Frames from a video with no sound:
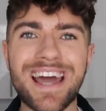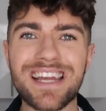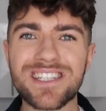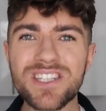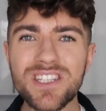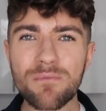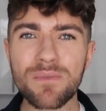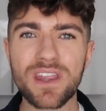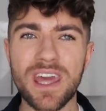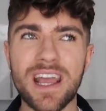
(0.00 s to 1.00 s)
that is
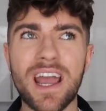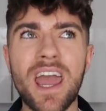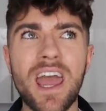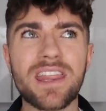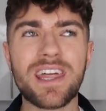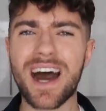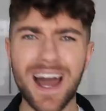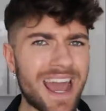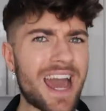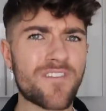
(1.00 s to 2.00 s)
something that
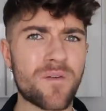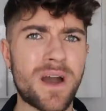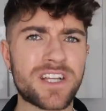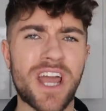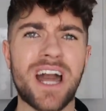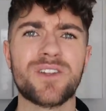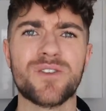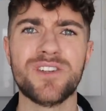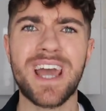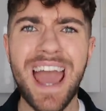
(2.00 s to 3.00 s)
I had from my
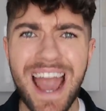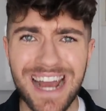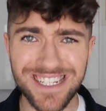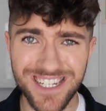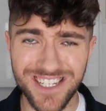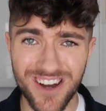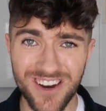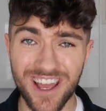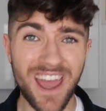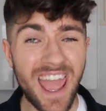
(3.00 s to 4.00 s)
childhood as a
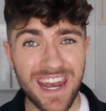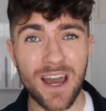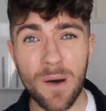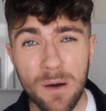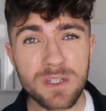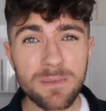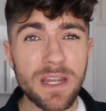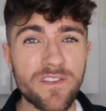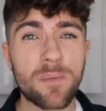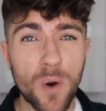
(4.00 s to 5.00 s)
starter? Now, I was a bit
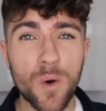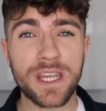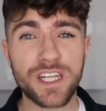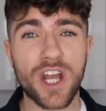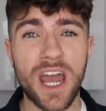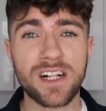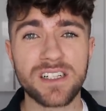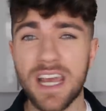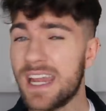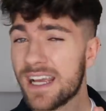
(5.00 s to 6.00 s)
of a porky
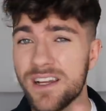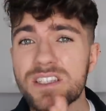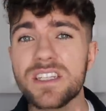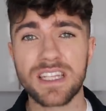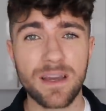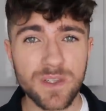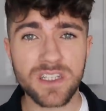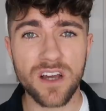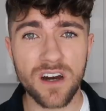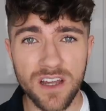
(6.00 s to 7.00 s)
child, and I used to skip the
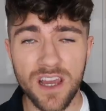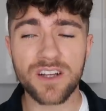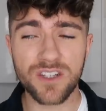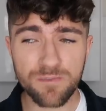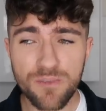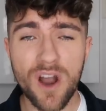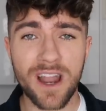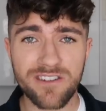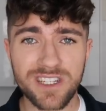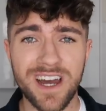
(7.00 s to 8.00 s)
starter and just
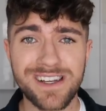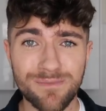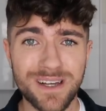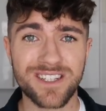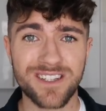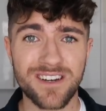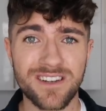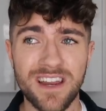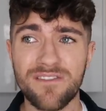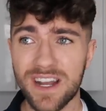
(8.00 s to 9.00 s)
prioritise my
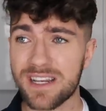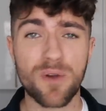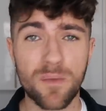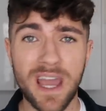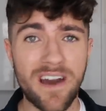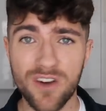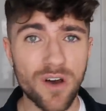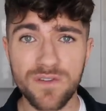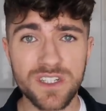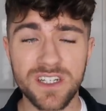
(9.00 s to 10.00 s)
dessert. In fact, I probably have a
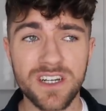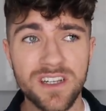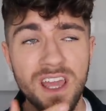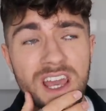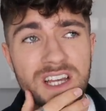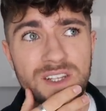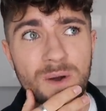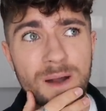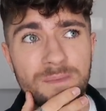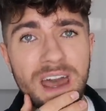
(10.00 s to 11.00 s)
lot of dessert.
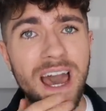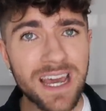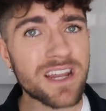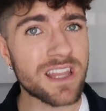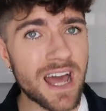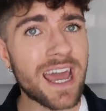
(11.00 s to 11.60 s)
So I had to